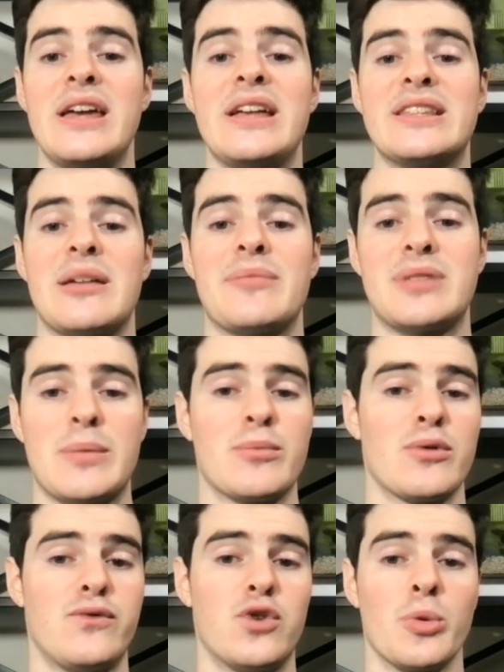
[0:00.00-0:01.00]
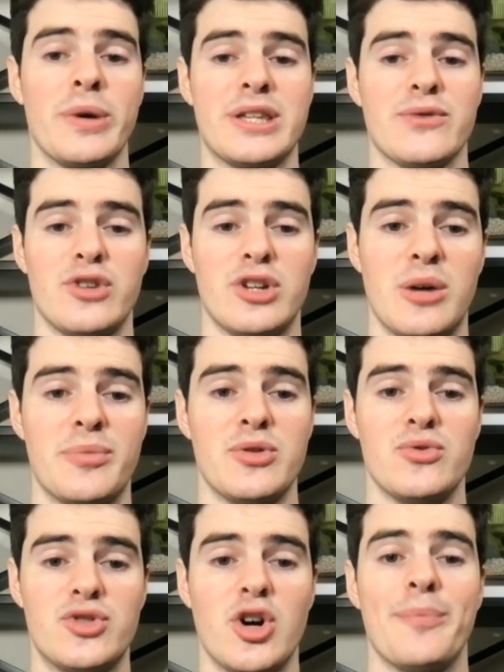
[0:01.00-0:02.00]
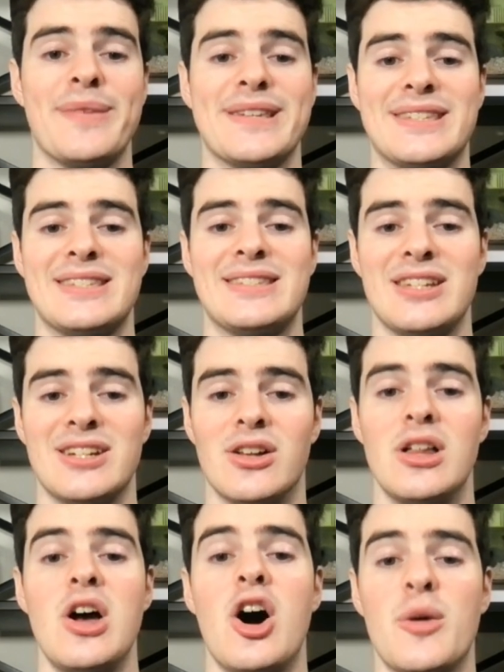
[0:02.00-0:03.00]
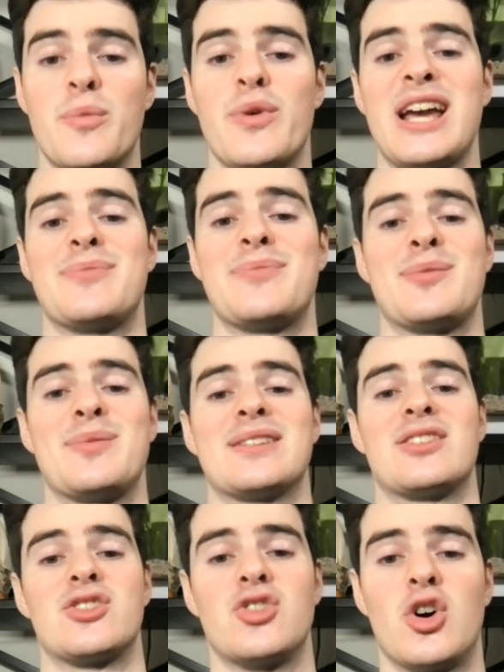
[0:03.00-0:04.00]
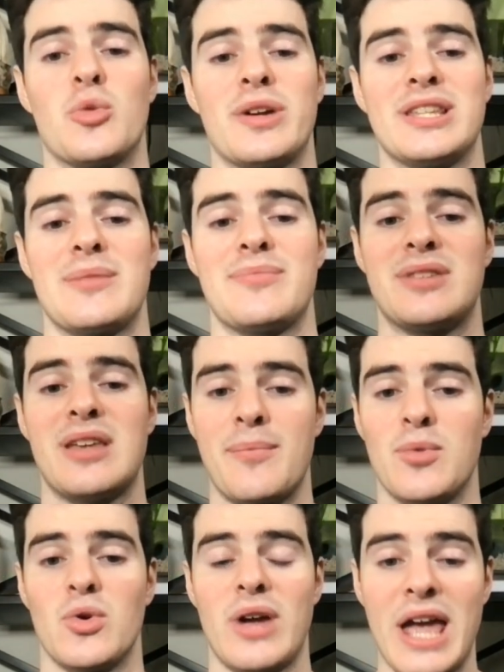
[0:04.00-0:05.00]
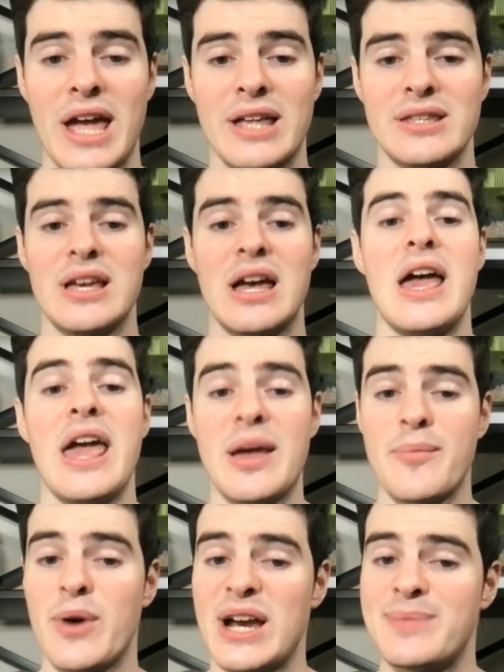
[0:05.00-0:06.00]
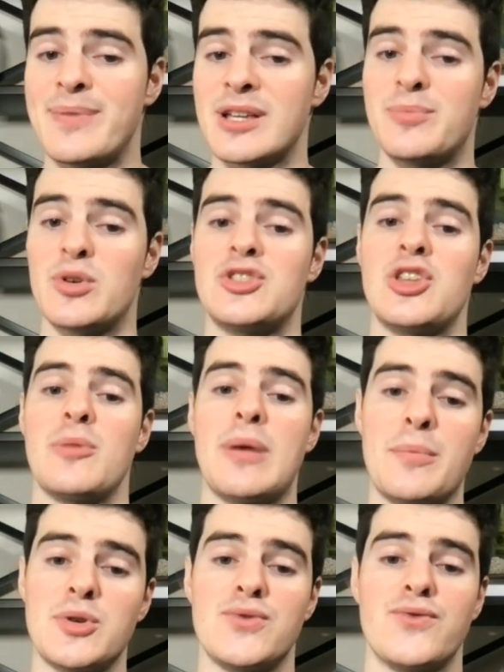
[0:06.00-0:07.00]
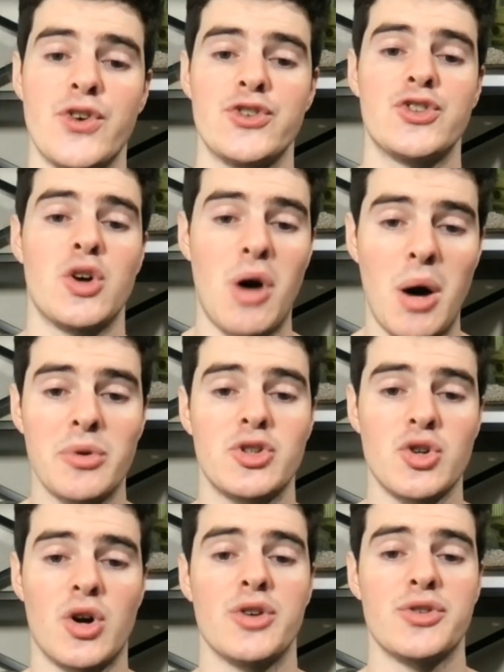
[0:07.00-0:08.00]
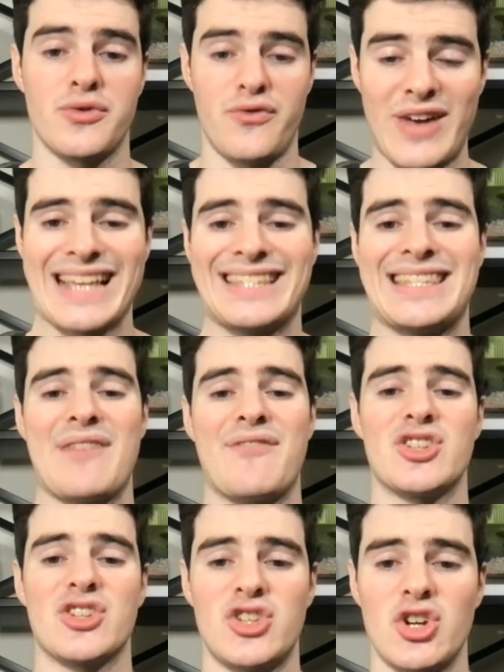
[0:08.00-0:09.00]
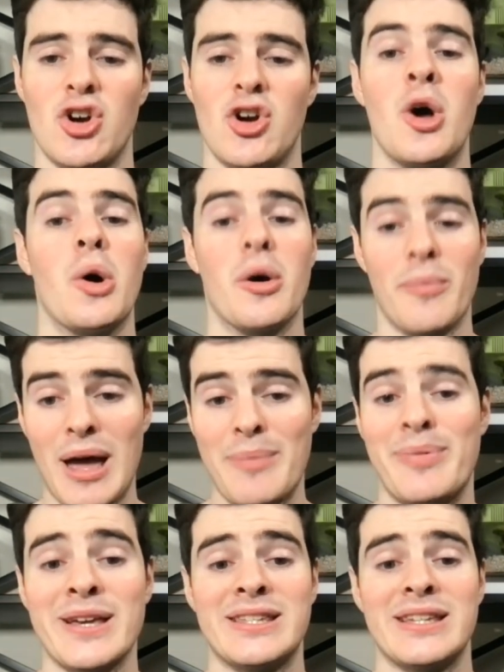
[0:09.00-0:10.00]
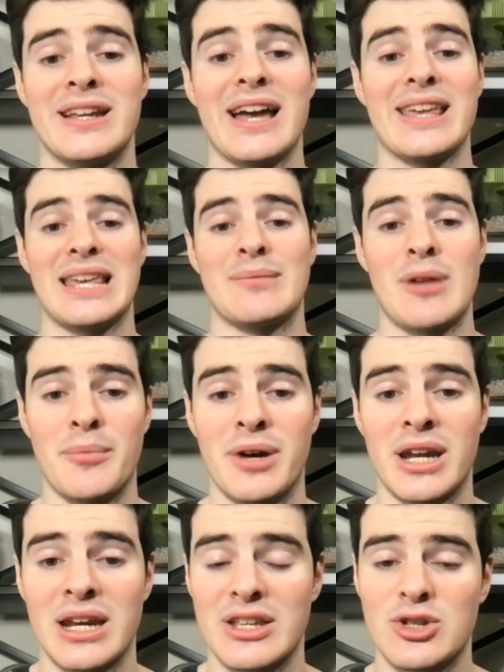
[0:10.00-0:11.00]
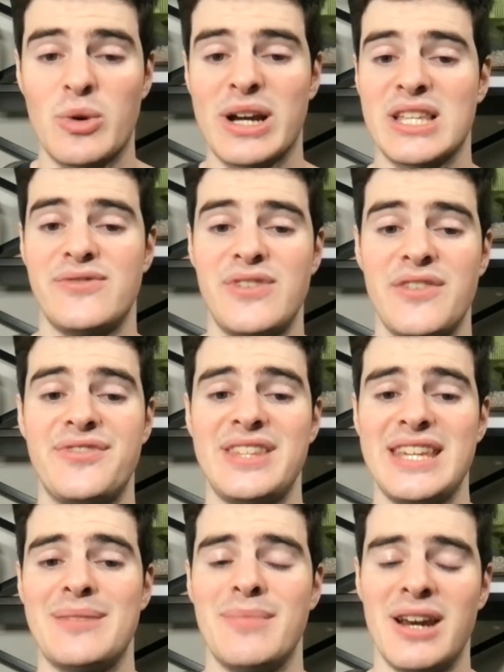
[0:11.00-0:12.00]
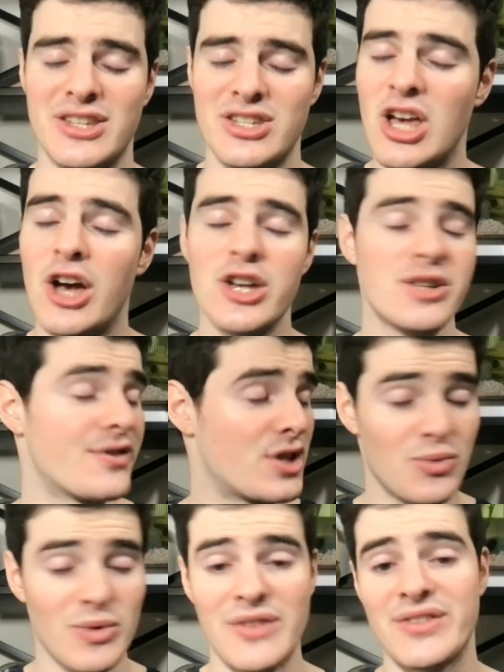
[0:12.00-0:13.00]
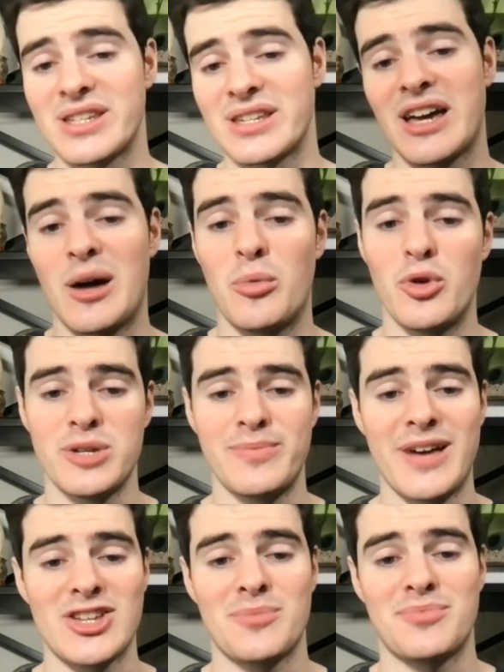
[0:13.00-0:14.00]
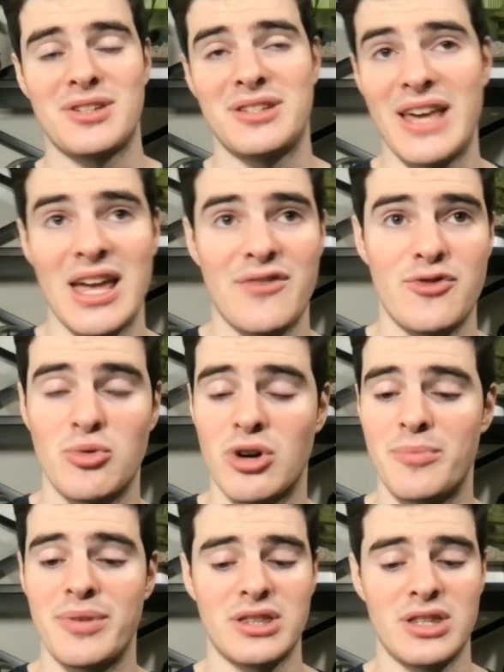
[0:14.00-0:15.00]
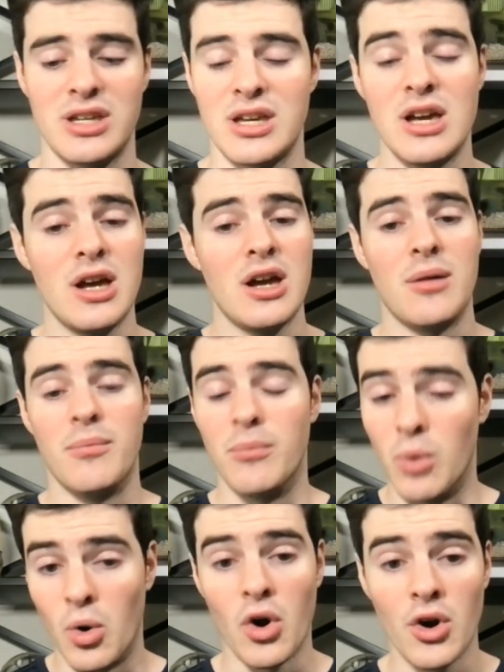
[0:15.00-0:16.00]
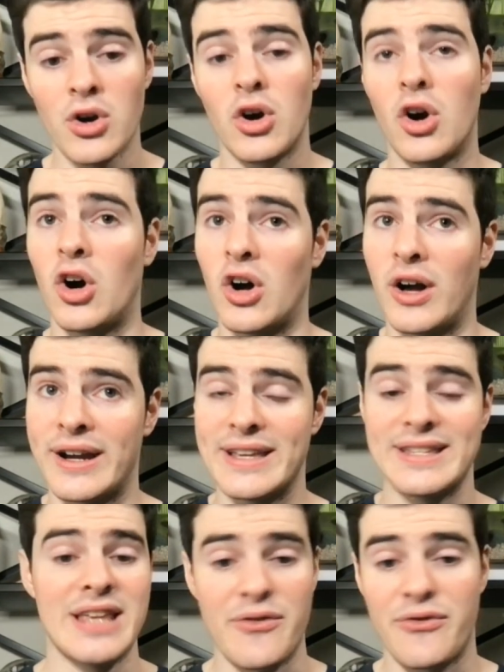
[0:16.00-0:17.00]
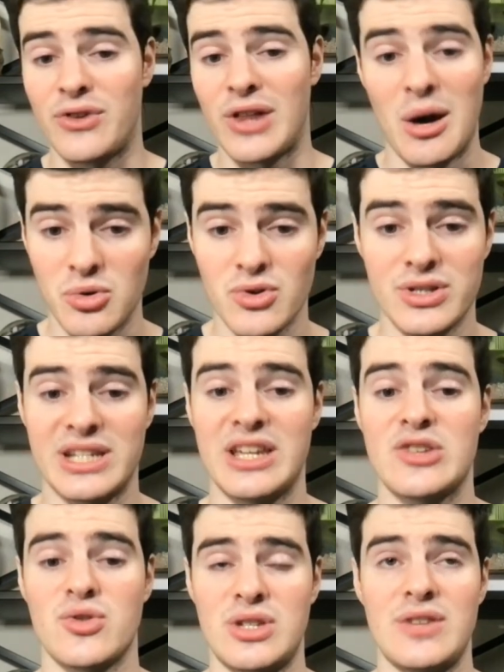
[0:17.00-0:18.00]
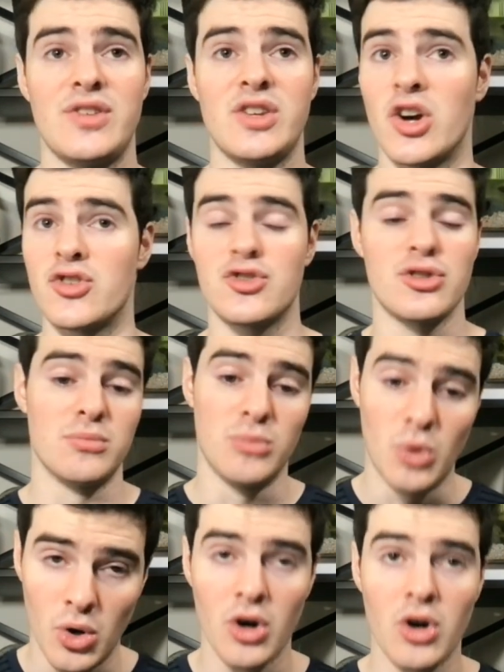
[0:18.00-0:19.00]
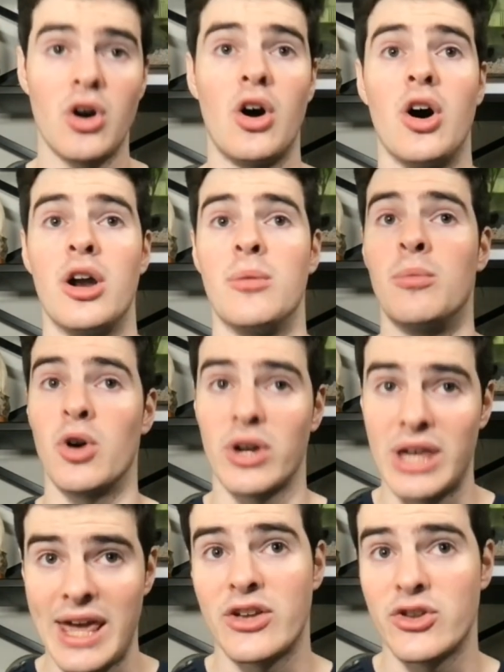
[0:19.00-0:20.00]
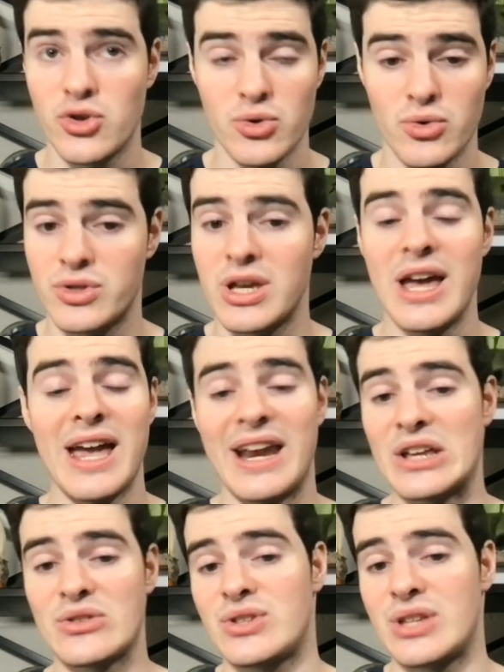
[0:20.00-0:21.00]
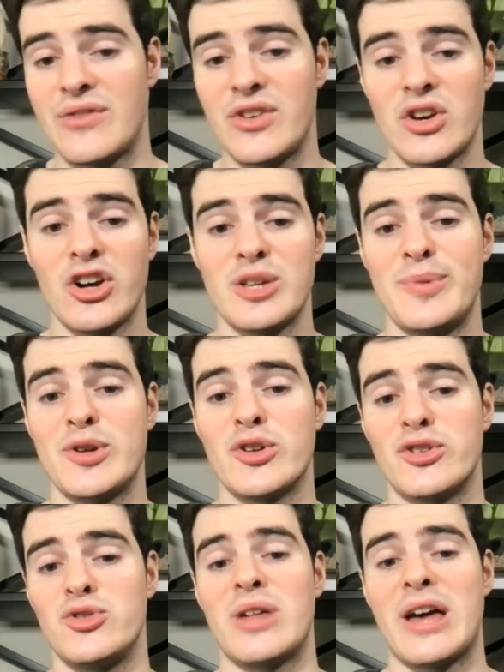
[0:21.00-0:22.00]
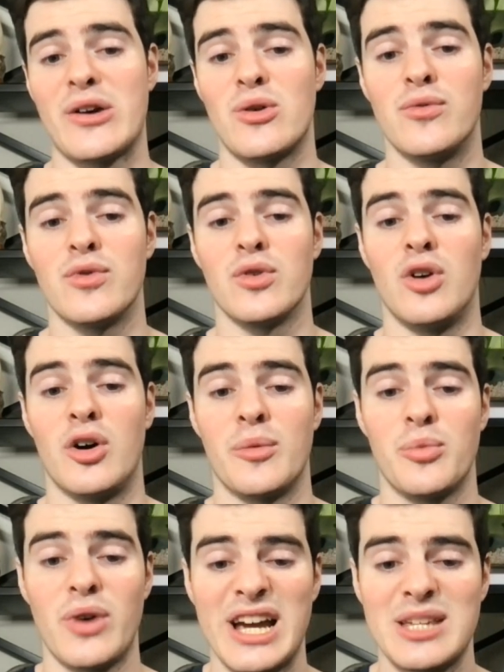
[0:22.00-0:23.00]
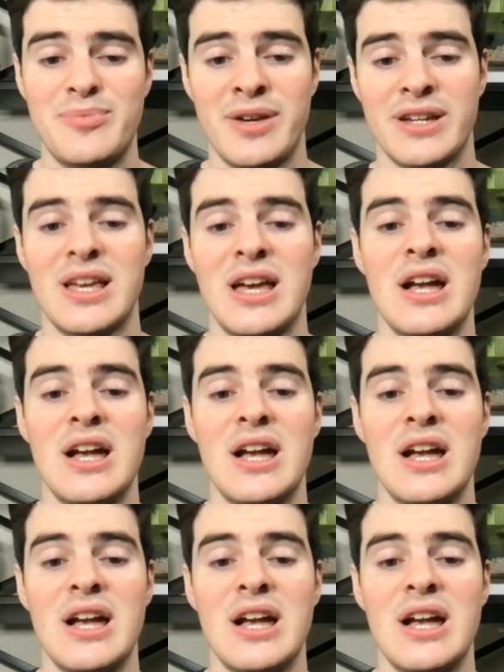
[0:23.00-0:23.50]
in September. Four weeks of free W's. Don't miss this deal on PrizePicks because it's gone when September ends. And PrizePicks puts their members first, so all withdrawals are fast, safe, and secure. When my picks hit, I can get my money in as quick as fifteen minutes. So for this Ravens and Cowboys matchup today, if you want to pick the more on Zay Flowers and his receiving yards or the more on Mark Andrews and his receiving yards, be sure to do that over on PrizePicks.